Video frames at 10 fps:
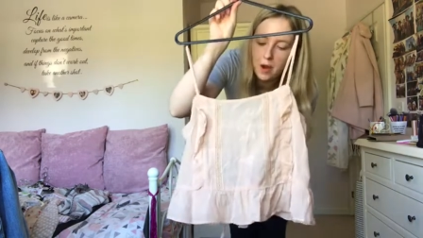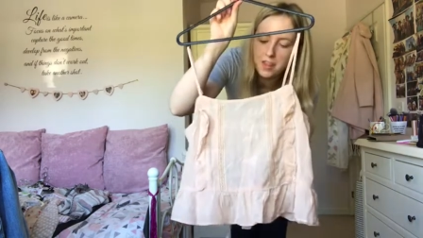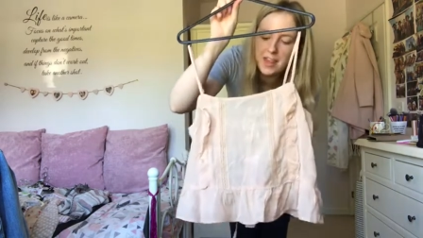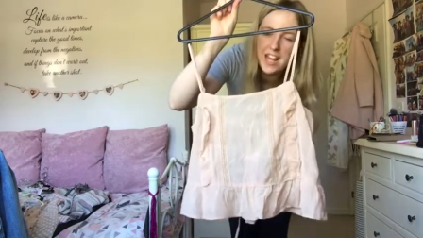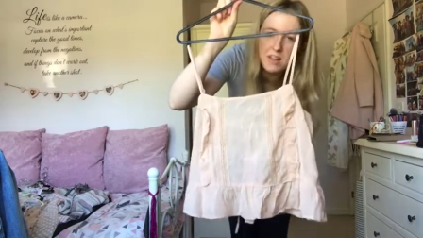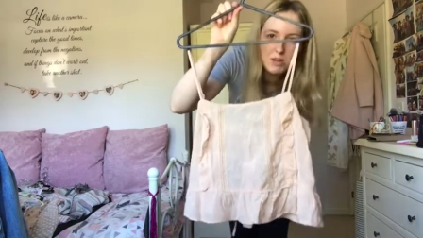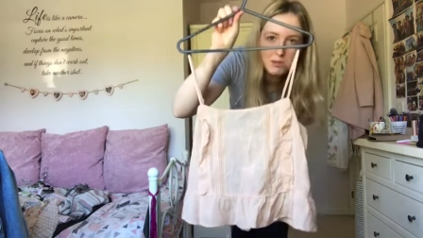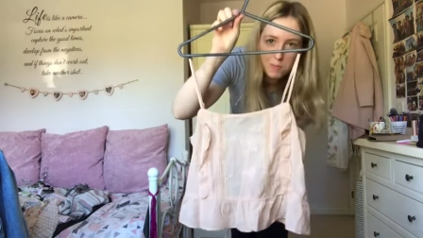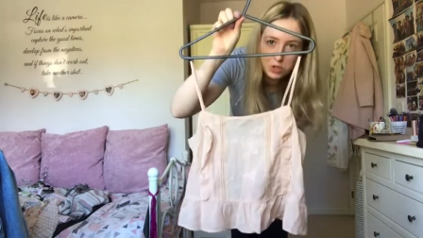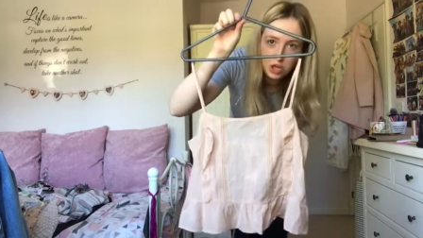think it's meant to
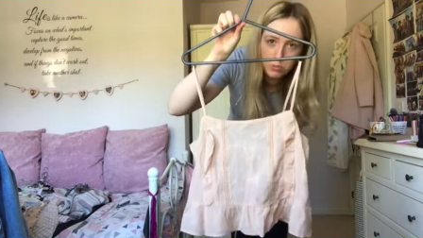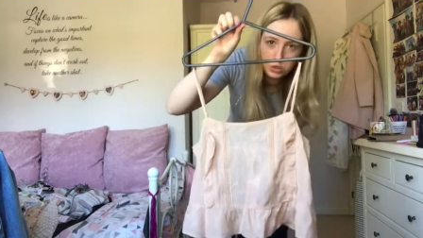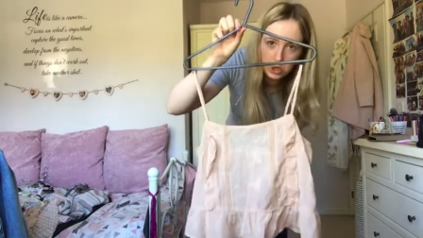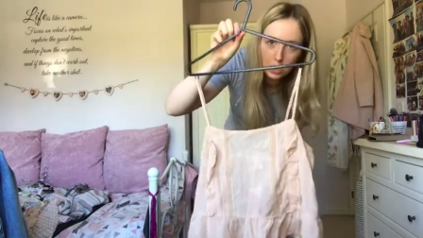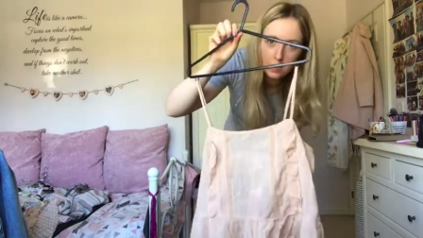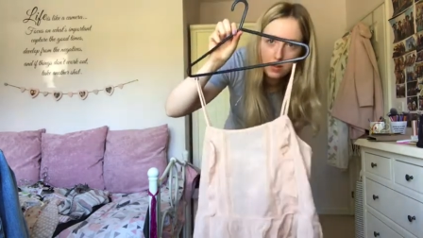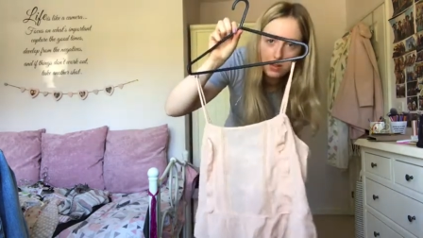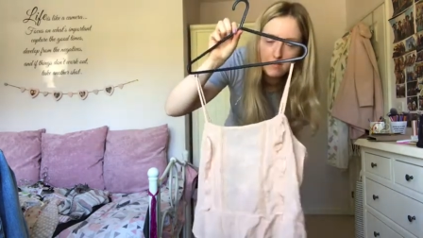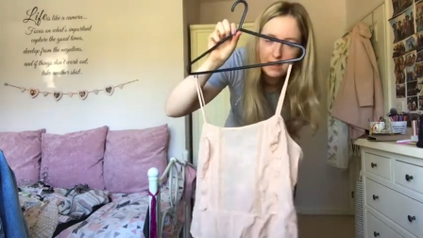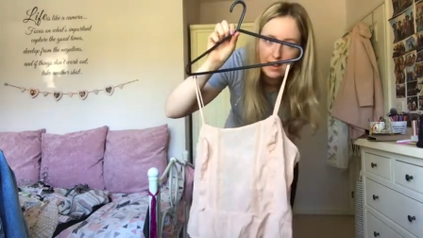be a pyjama top because
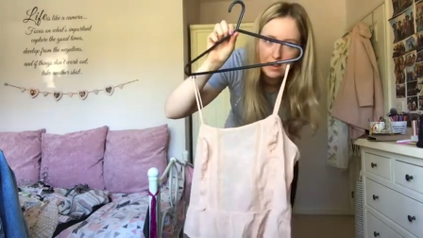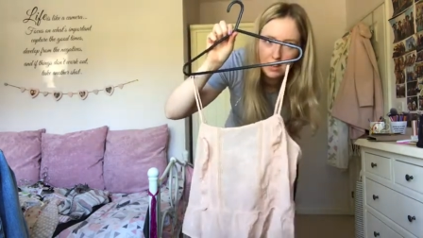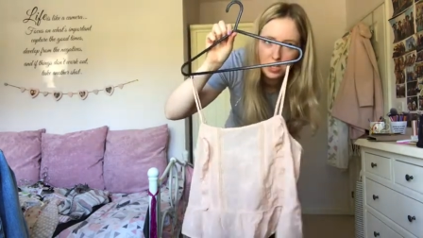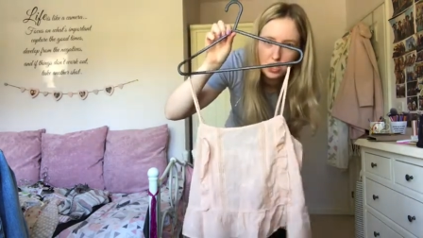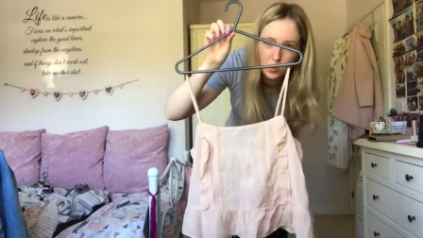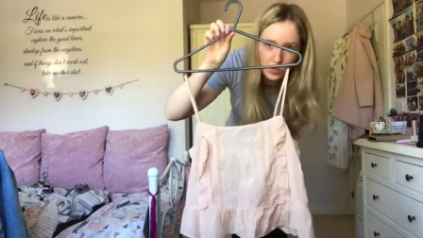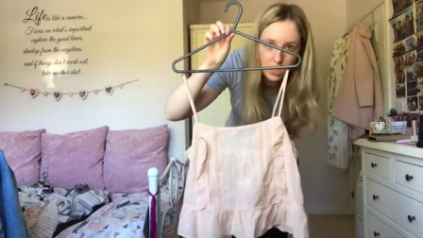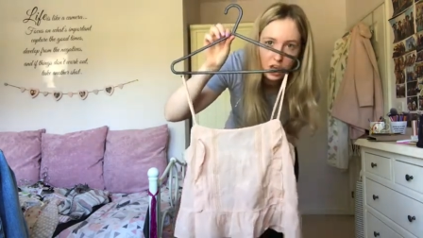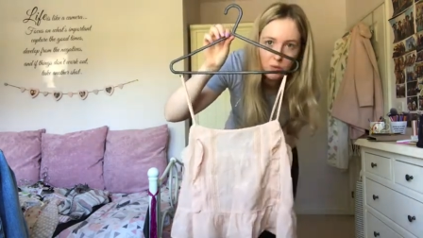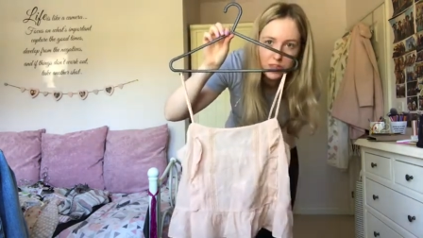I've seen like shorts that
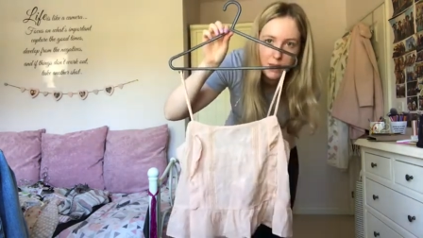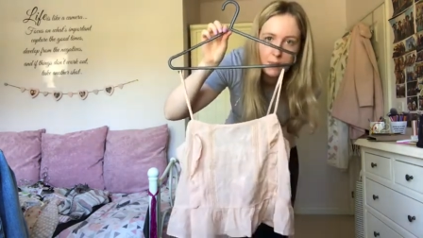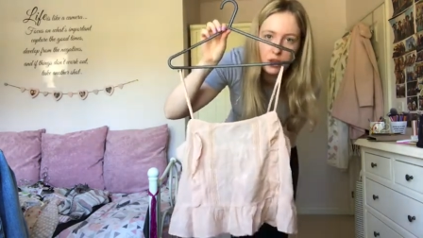go with it, but